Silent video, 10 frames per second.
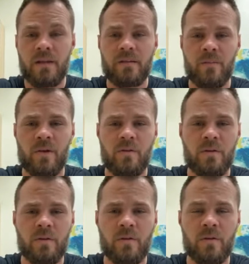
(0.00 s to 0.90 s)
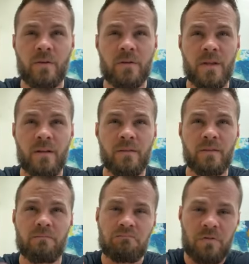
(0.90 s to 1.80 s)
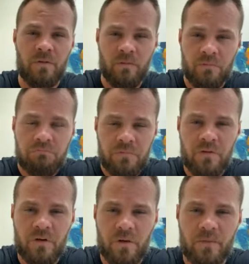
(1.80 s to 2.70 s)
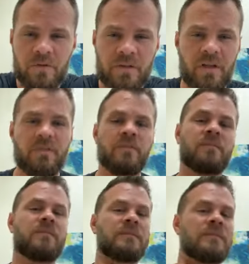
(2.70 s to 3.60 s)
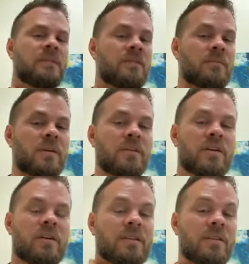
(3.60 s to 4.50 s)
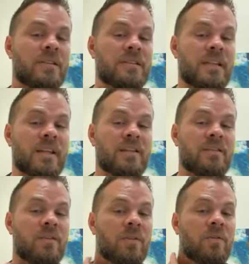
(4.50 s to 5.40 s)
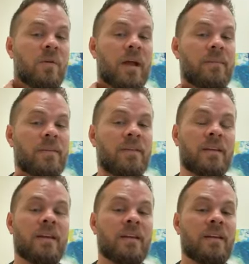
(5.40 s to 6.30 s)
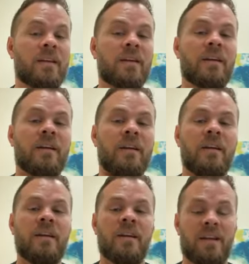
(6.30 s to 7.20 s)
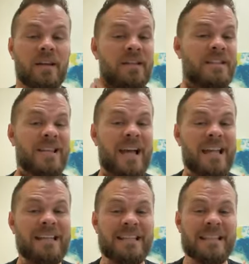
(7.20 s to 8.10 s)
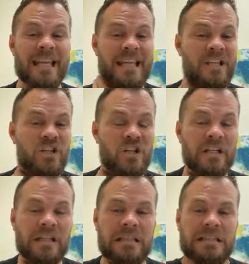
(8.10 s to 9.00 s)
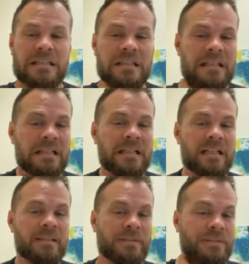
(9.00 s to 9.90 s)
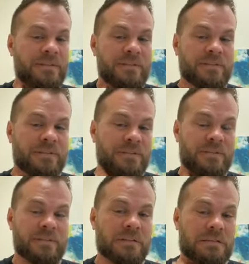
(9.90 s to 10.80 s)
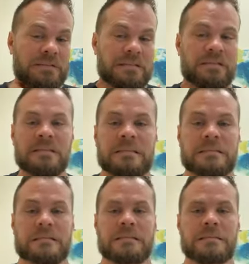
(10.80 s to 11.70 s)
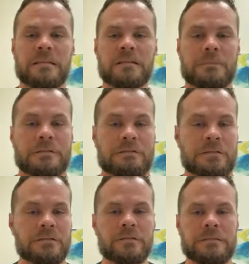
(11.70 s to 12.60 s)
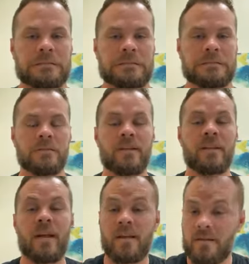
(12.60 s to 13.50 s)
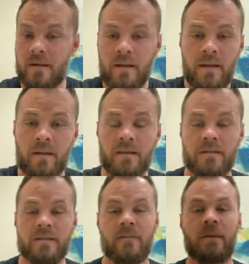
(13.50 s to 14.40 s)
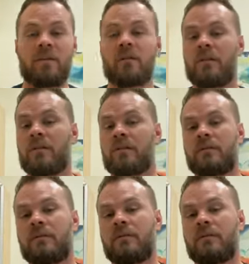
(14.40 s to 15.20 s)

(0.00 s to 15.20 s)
it's something you can do it yourself. Do at home yourself. It's all of this skin. So if you grab this skin in here and it's tight and tender, especially when you do this little scrunch maneuver, then this is something you can do.